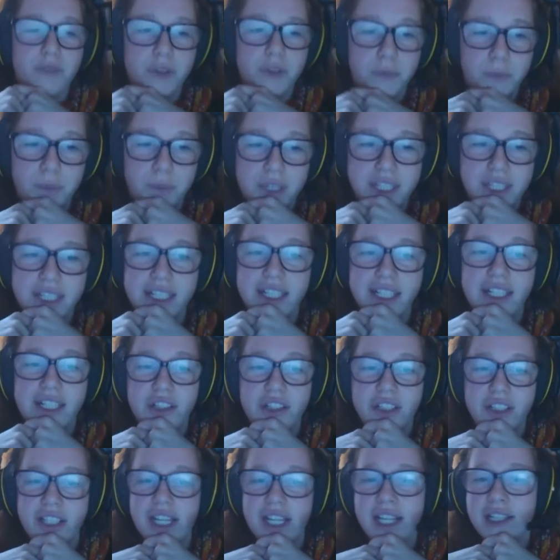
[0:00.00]
Basically
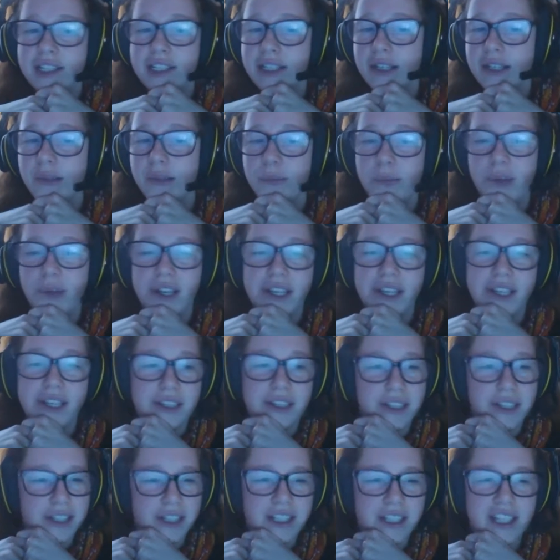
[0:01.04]
just ending up buying
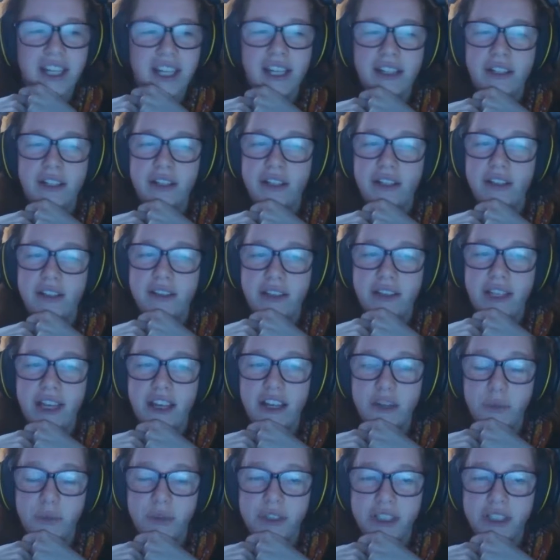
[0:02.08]
the container the
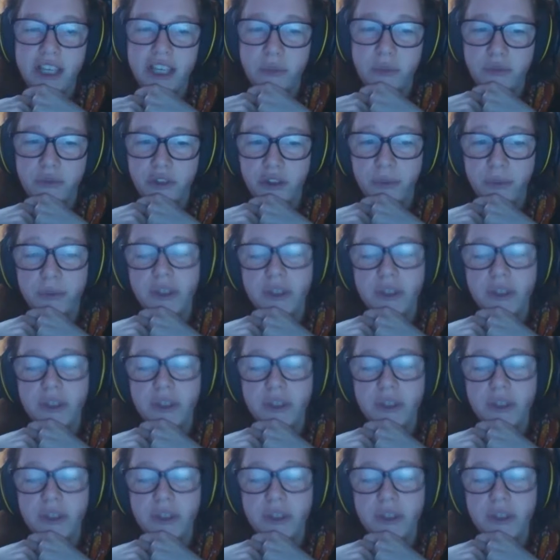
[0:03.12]
edibles came from.